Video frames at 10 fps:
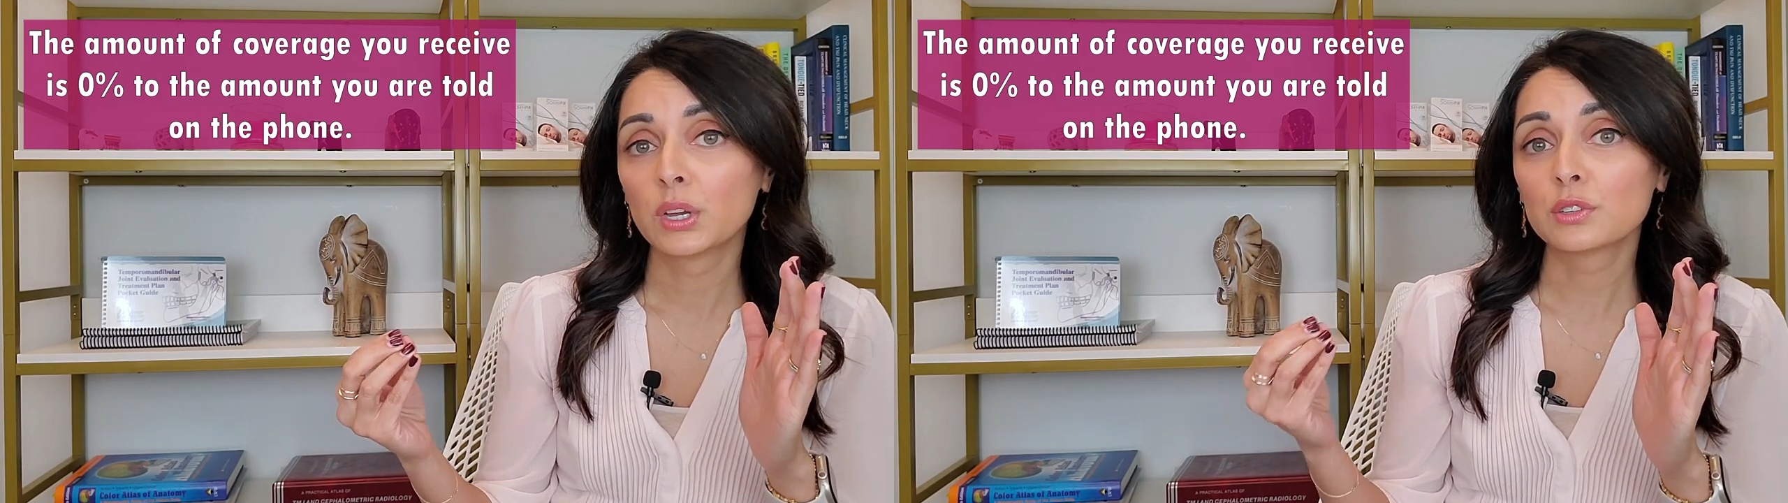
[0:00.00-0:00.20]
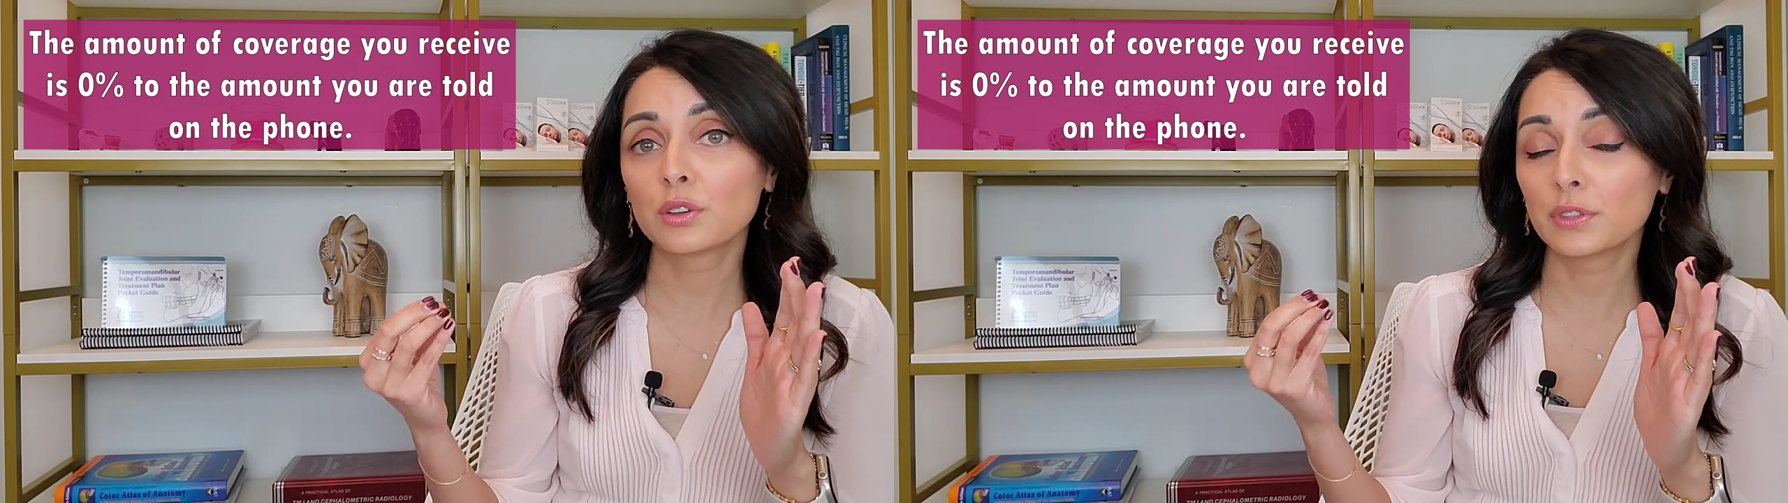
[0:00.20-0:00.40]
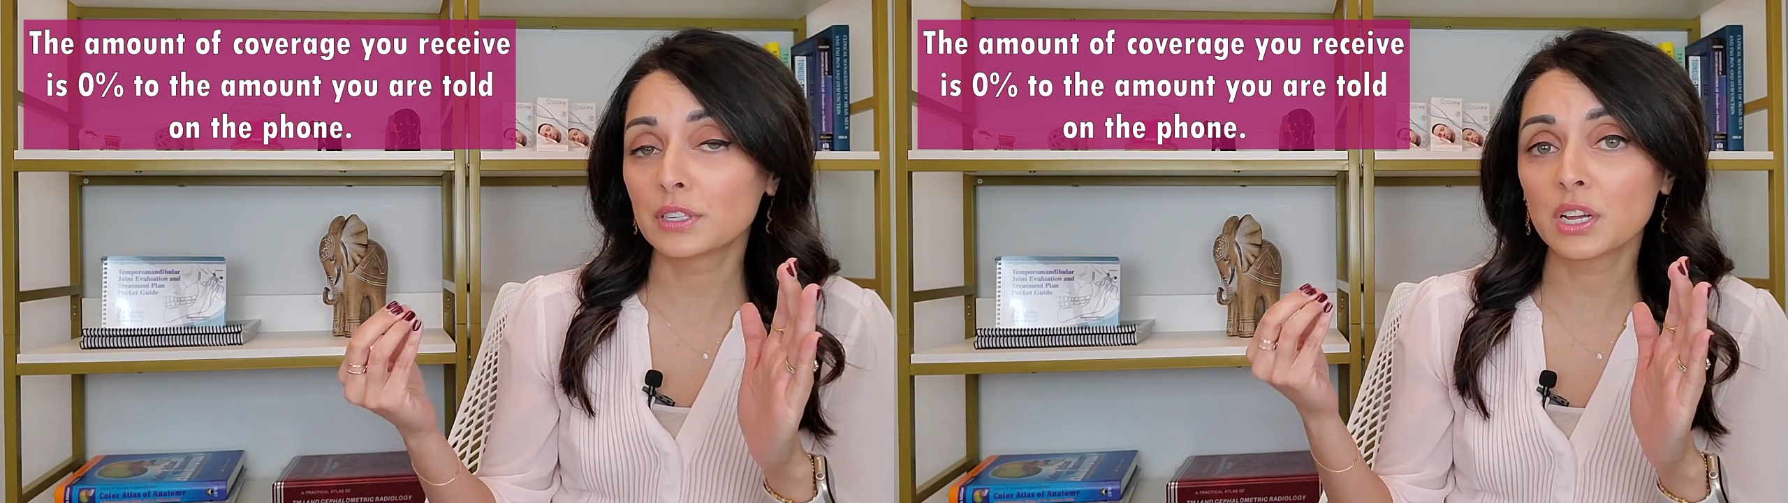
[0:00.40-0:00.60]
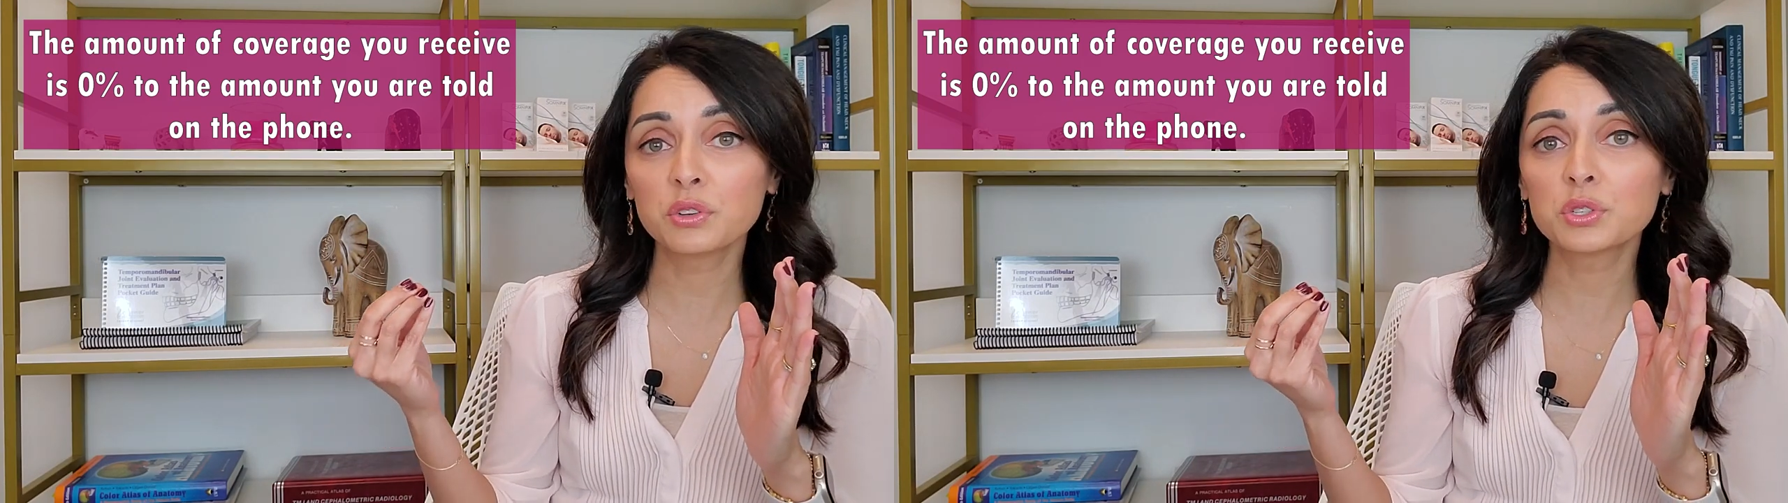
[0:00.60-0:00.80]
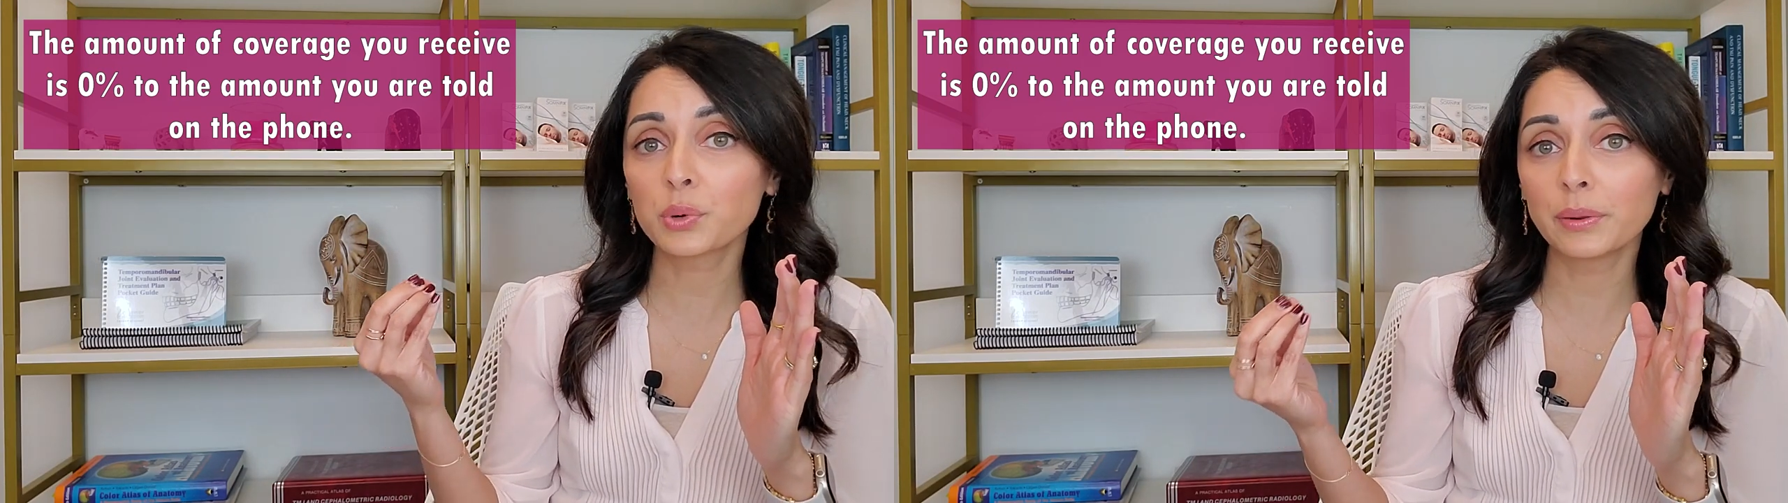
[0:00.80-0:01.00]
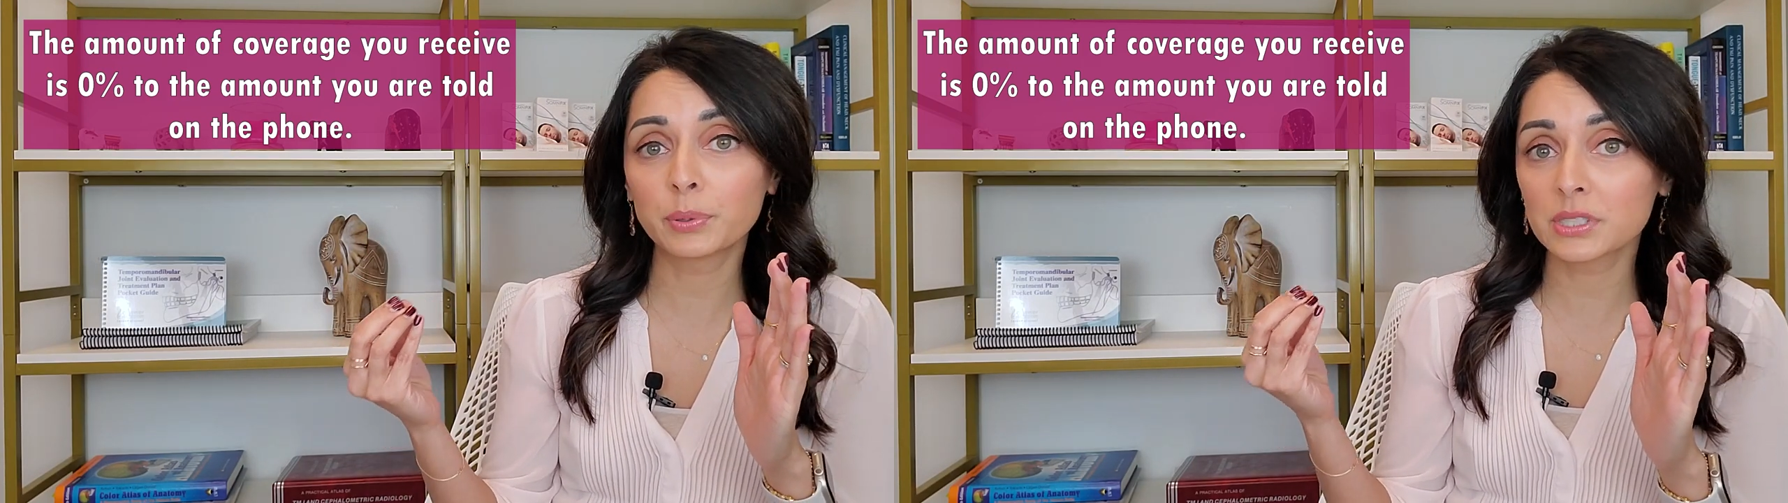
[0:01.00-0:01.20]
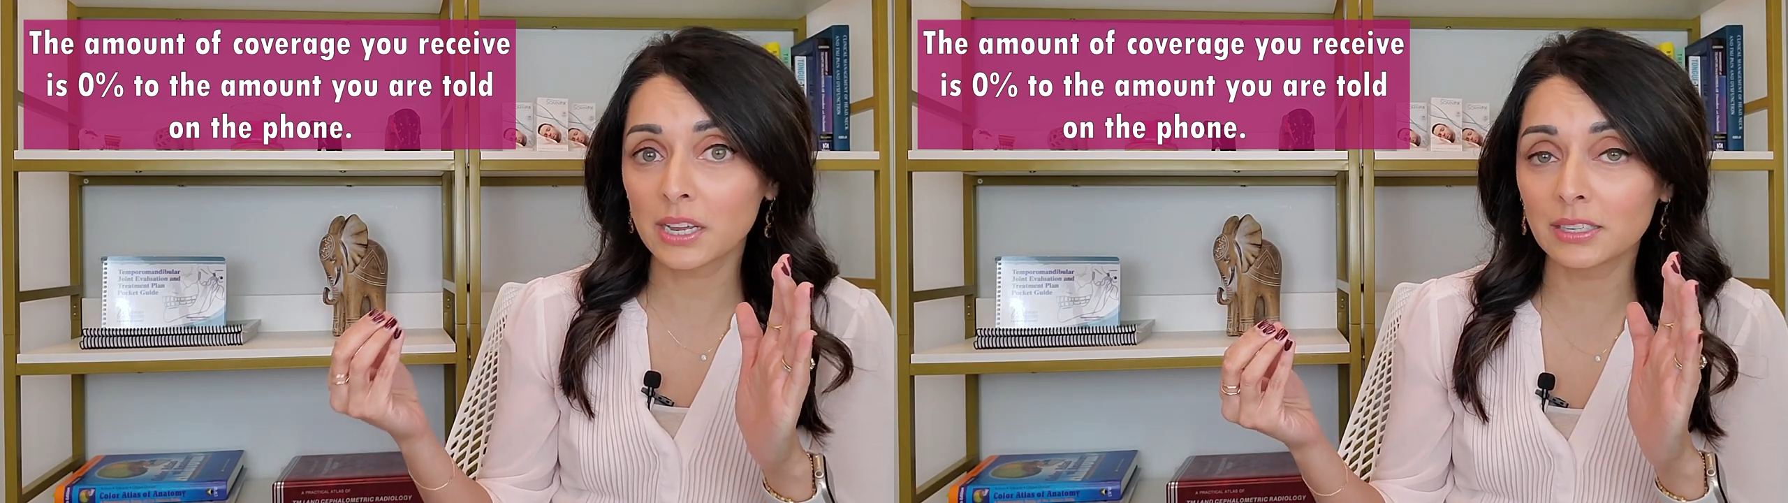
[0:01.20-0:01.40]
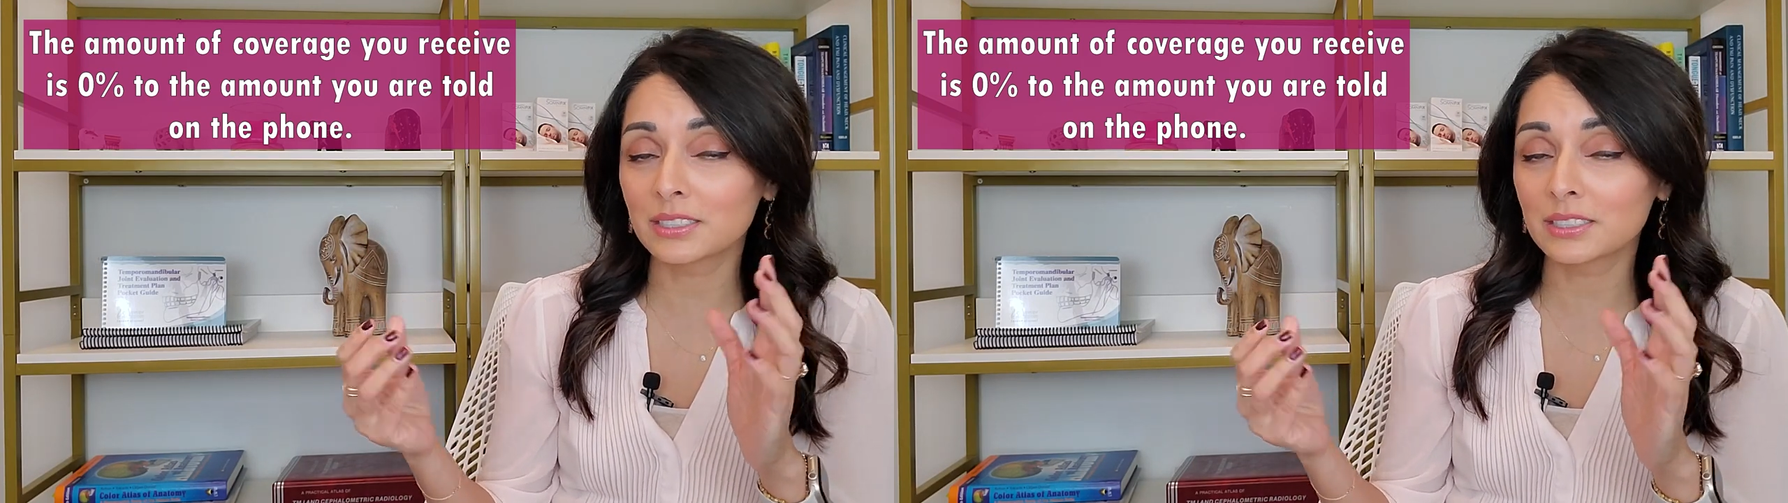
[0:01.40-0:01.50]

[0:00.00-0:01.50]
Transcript: So if they tell you 20%,